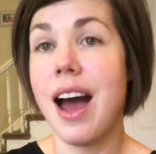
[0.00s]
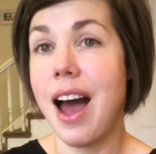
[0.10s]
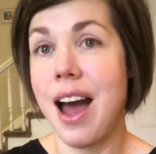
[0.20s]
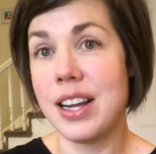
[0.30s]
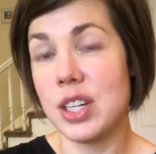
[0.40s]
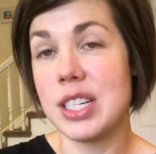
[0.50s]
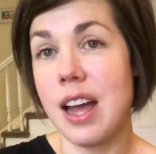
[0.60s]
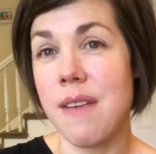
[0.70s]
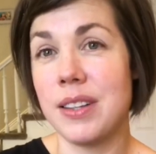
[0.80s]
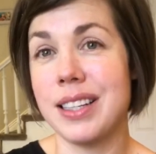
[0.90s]
I just
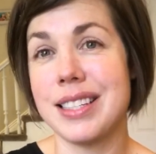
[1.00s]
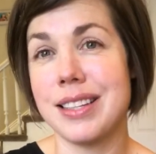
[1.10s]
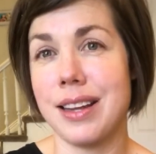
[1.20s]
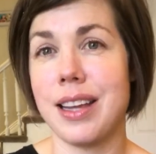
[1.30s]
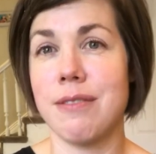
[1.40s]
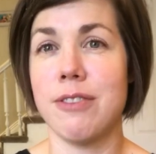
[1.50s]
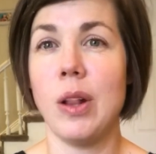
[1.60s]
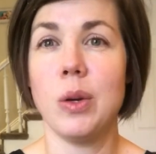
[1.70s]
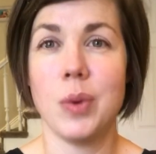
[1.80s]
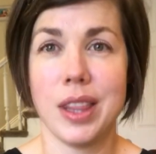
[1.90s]
have a list that I can
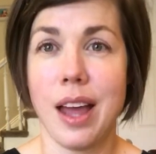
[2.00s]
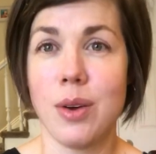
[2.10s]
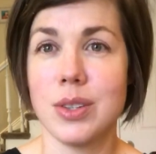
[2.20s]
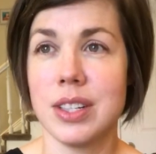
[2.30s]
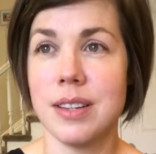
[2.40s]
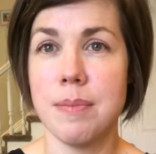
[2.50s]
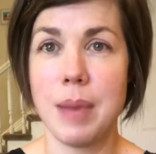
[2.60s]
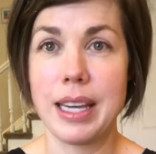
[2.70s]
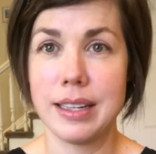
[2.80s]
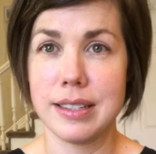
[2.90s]
follow without
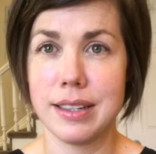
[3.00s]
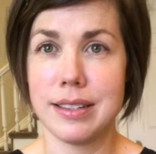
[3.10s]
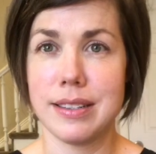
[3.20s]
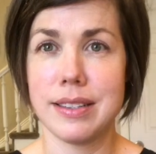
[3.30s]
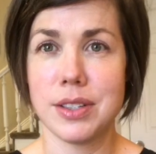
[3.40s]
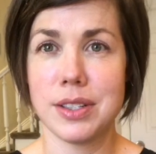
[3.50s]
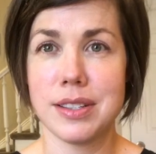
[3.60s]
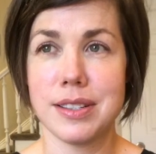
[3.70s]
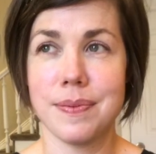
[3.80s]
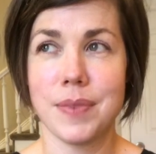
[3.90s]
making a ton of
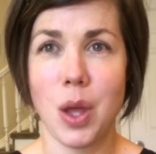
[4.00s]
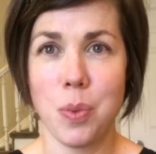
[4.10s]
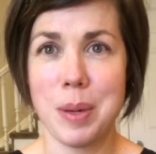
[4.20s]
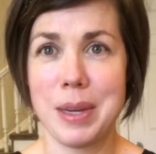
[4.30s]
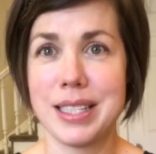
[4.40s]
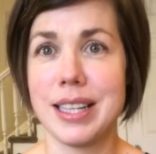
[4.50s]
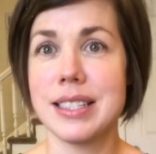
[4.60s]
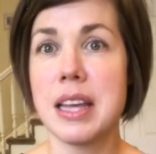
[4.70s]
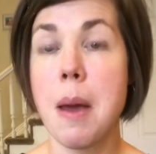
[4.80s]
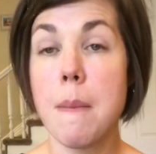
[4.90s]
decisions. I hope that makes sense.
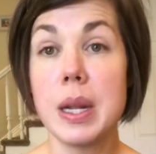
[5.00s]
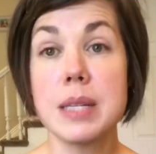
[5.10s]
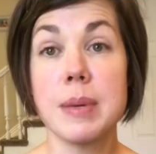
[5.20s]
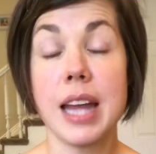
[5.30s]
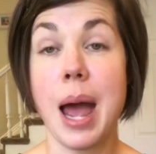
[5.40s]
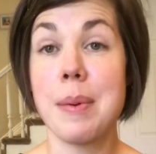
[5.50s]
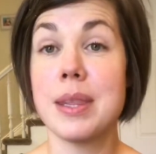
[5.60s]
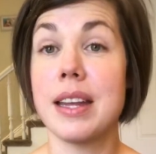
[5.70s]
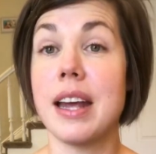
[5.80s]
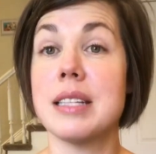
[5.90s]
But it's been a habit
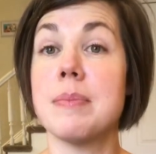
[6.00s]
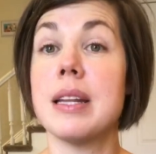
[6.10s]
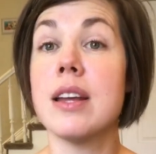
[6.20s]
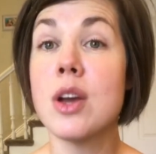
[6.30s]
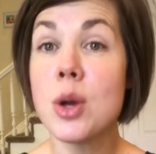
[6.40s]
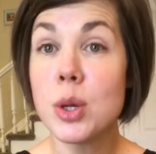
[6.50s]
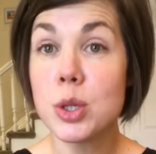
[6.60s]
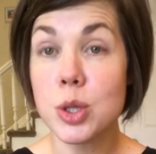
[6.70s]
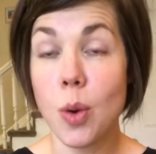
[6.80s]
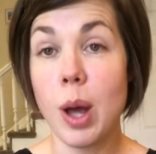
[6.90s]
that has been
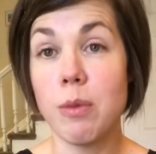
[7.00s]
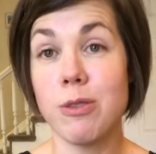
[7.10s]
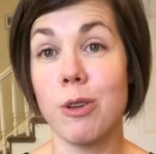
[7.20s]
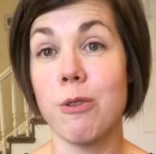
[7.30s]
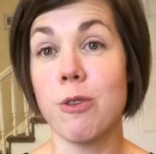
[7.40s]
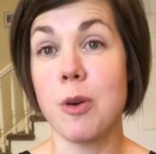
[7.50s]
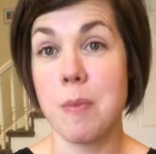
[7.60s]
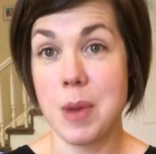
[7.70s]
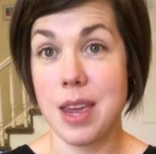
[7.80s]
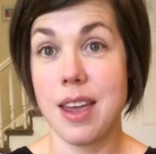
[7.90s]
so helpful for
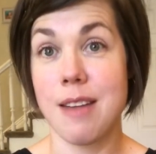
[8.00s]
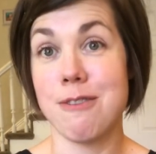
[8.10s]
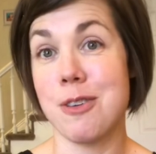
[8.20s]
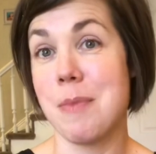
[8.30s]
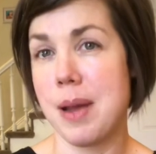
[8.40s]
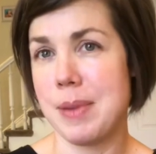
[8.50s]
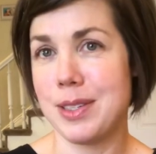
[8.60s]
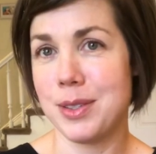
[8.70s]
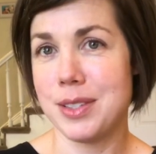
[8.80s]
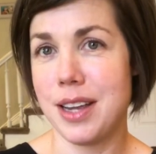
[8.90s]
me and for my
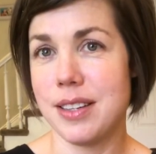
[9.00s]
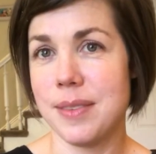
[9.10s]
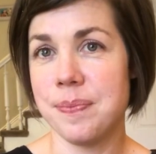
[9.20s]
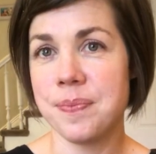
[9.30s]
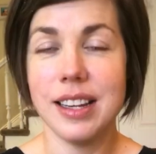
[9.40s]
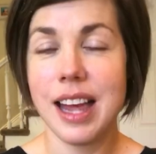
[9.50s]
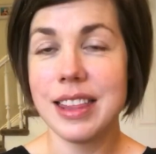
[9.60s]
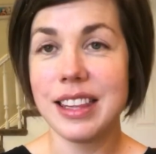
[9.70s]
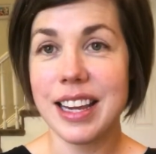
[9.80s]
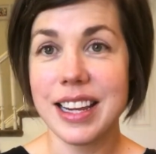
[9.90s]
mental state. And
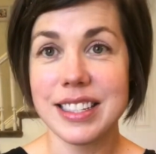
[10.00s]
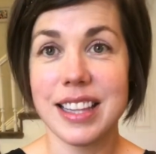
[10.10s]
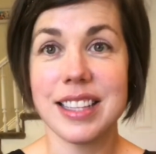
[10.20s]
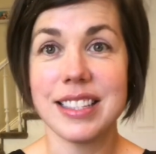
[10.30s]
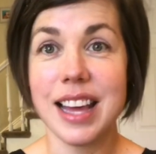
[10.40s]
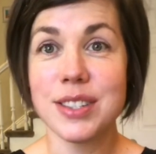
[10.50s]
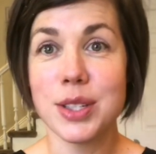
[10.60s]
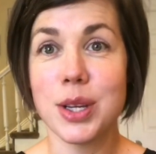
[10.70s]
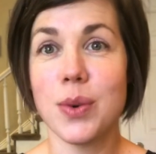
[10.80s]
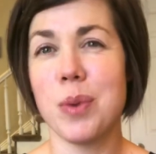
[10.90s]
then, like I said, these last
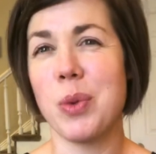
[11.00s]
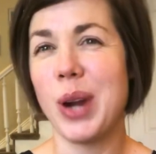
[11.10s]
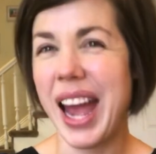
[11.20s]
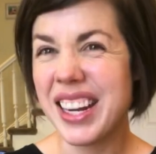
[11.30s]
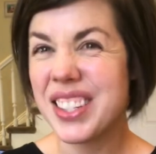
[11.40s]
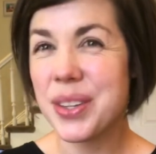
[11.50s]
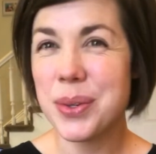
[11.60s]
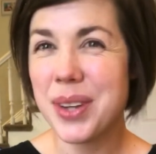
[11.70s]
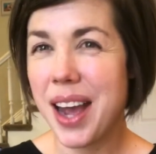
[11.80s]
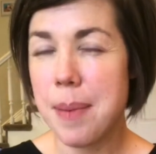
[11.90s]
two are more
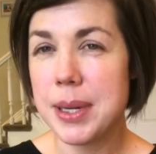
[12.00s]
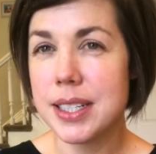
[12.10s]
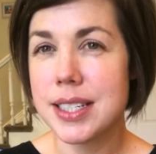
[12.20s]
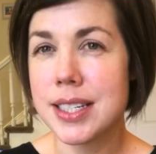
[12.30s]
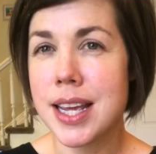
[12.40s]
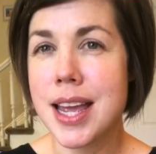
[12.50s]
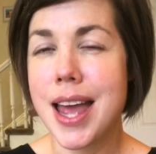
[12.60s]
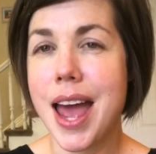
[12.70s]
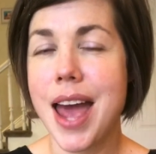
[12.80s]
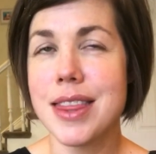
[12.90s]
attitude habits.
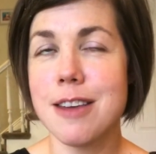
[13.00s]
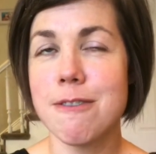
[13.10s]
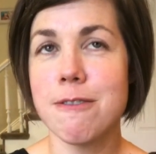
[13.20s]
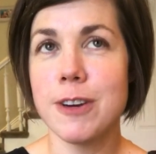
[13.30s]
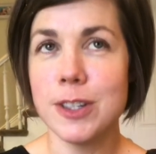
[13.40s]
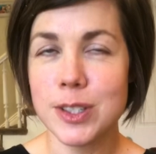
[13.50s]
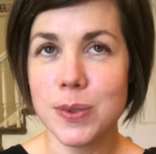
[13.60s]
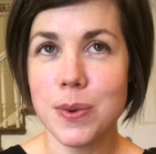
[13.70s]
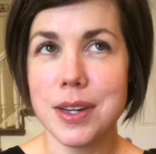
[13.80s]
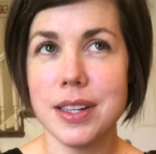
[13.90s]
And the first
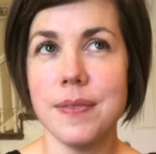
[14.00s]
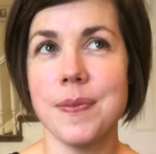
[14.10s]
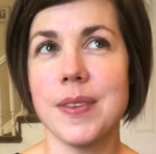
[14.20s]
one